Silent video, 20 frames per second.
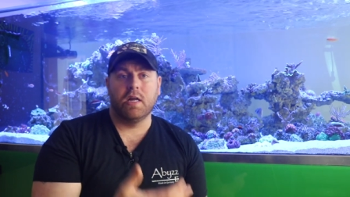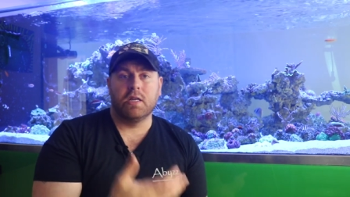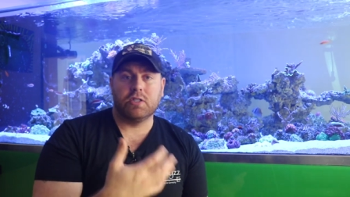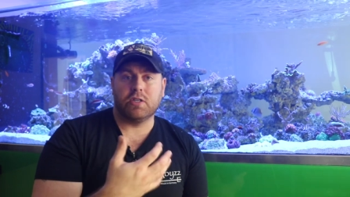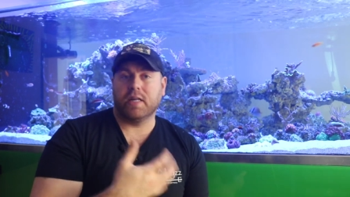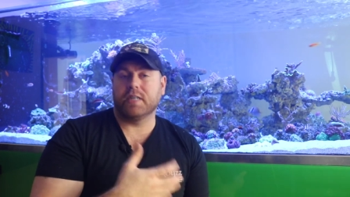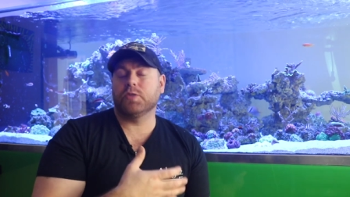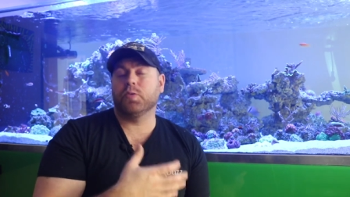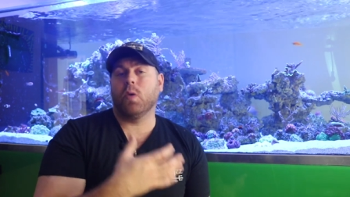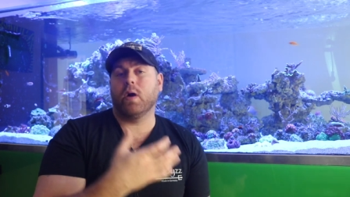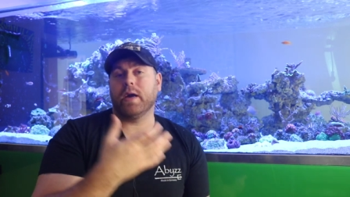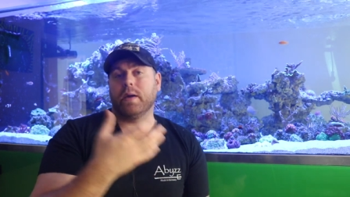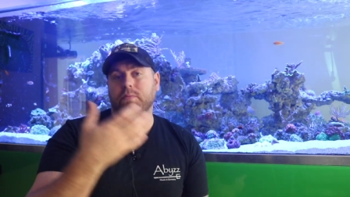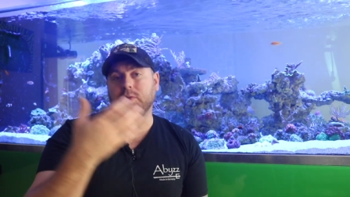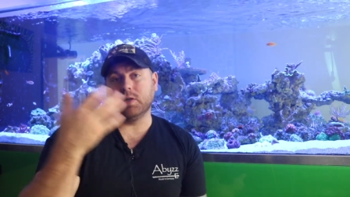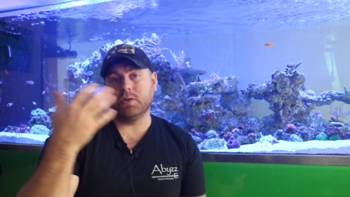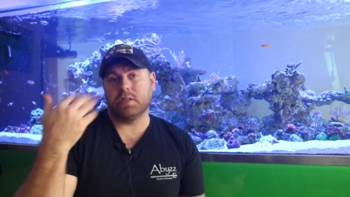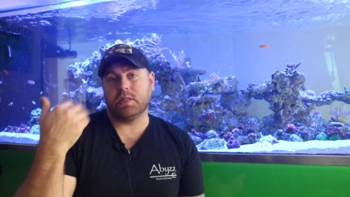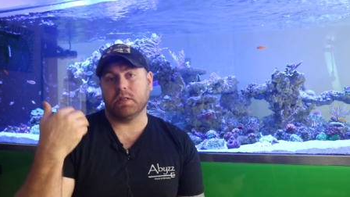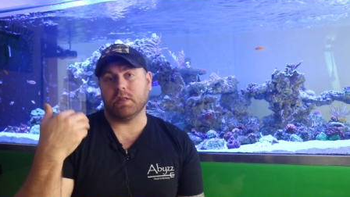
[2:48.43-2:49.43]
So that's why I'm
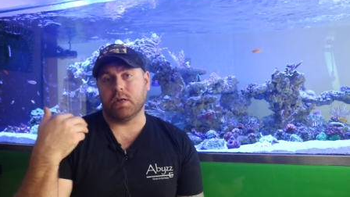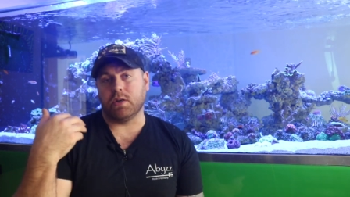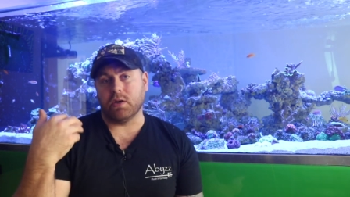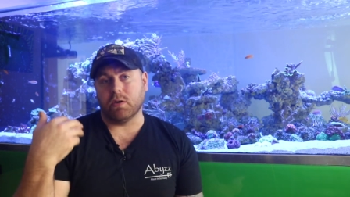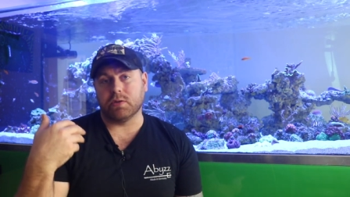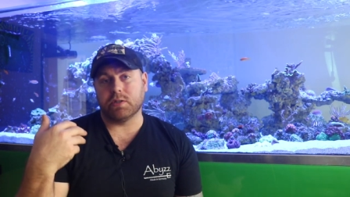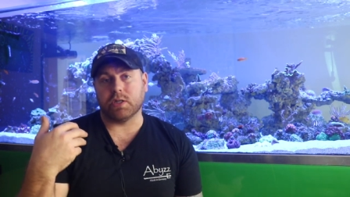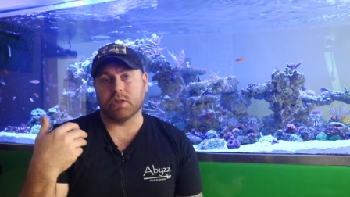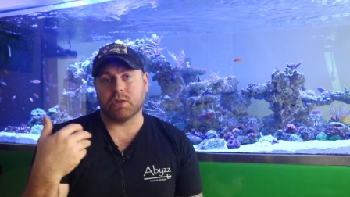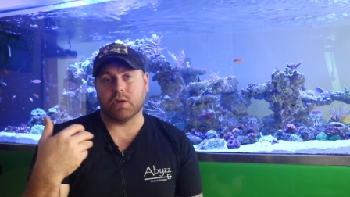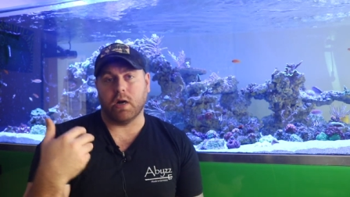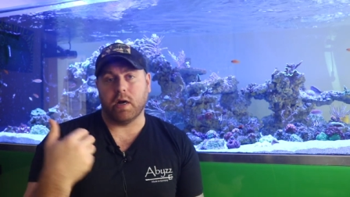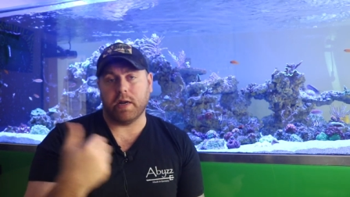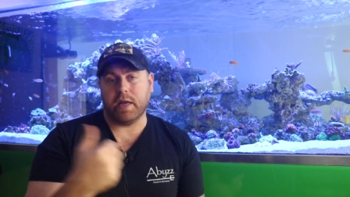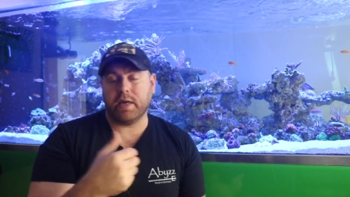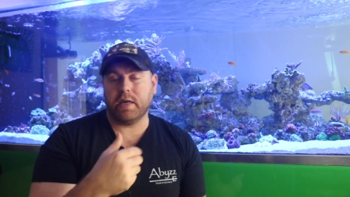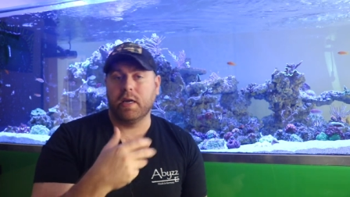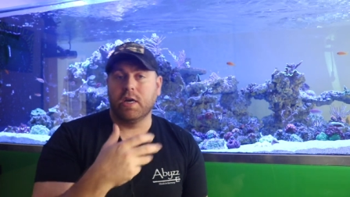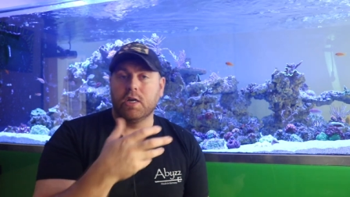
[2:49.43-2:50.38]
using the Dosetronic.